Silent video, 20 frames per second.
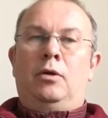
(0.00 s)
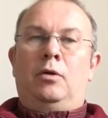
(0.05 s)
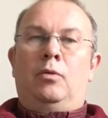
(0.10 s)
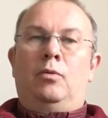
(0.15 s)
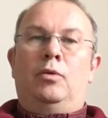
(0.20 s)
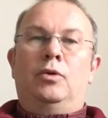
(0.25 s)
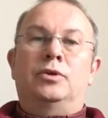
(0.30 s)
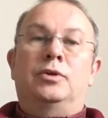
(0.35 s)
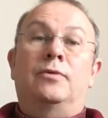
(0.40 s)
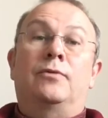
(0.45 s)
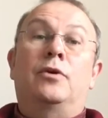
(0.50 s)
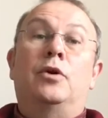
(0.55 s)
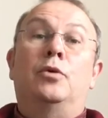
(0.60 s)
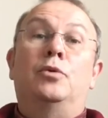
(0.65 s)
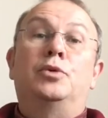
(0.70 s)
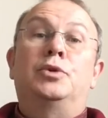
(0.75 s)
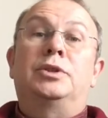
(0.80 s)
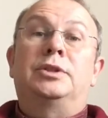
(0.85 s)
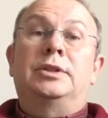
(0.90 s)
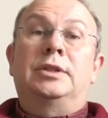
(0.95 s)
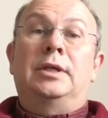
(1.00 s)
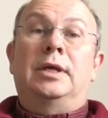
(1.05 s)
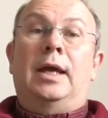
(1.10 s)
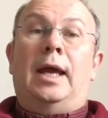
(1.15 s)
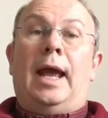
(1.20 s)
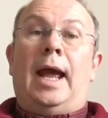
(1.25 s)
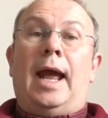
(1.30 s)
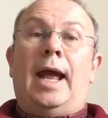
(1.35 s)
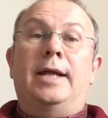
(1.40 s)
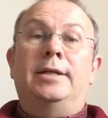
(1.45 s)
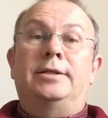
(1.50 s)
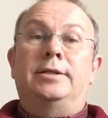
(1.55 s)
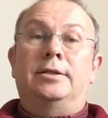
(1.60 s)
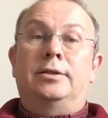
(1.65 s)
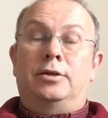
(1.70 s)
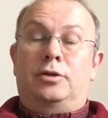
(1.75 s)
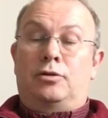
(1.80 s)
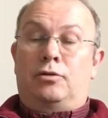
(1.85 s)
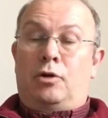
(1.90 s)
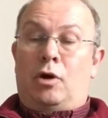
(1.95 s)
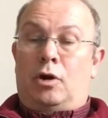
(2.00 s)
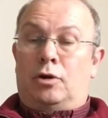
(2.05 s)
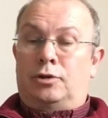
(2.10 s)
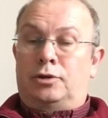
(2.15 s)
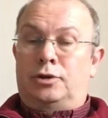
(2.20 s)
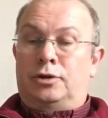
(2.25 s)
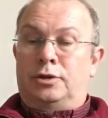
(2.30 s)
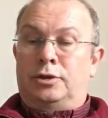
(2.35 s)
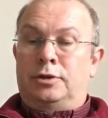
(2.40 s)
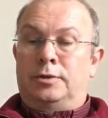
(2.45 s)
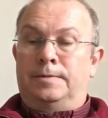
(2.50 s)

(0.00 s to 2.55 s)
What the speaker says: was, of course, at the cross.